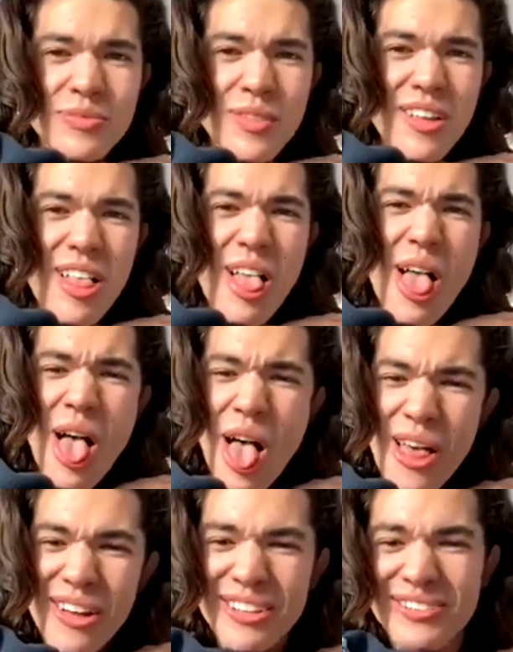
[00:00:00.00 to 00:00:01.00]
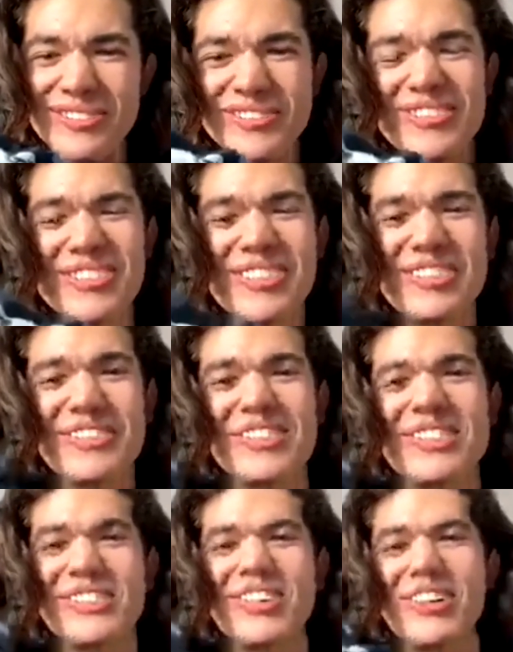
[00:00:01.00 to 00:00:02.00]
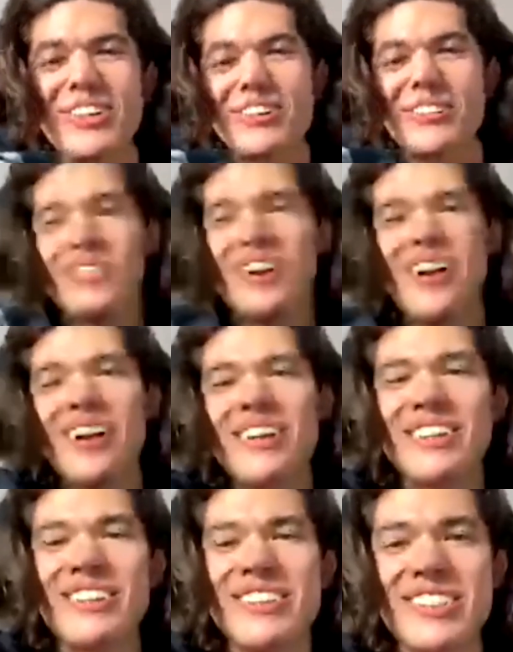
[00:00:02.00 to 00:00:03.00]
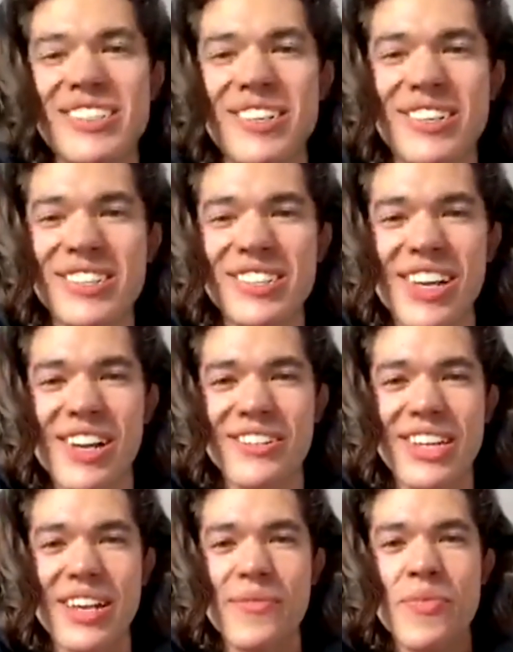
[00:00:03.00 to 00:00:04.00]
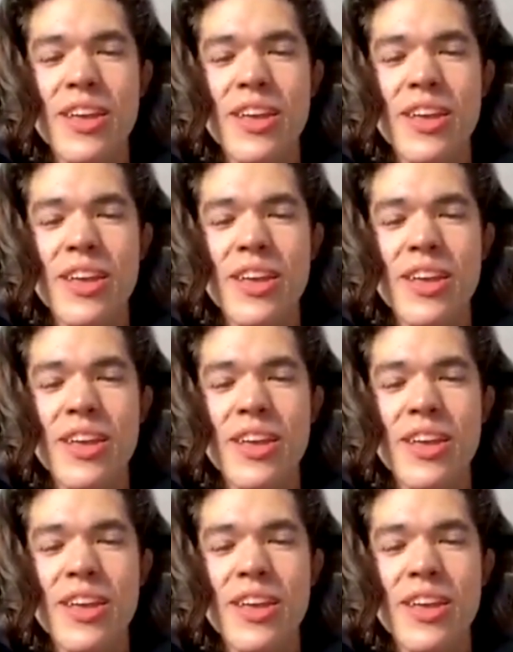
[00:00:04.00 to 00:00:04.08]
What? So gross. Old Conan.